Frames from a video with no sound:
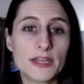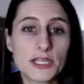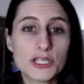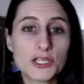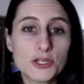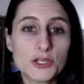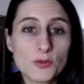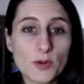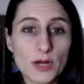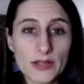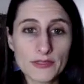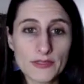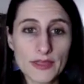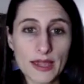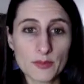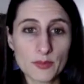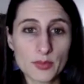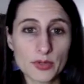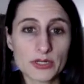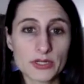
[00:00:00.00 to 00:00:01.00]
that you
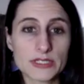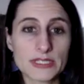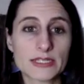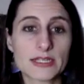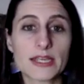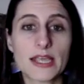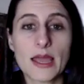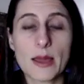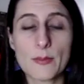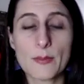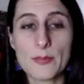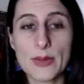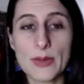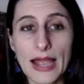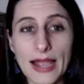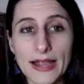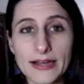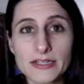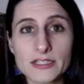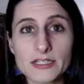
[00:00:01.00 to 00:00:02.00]
want that person to come
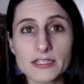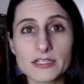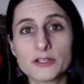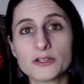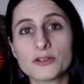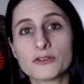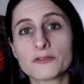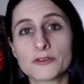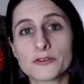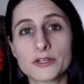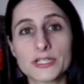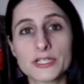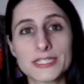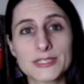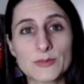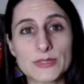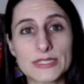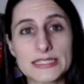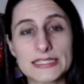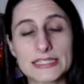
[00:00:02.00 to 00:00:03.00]
back to you for
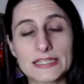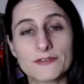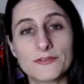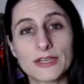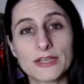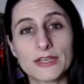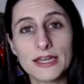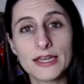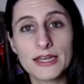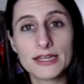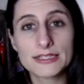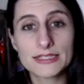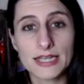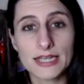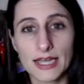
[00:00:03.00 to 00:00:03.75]
a specific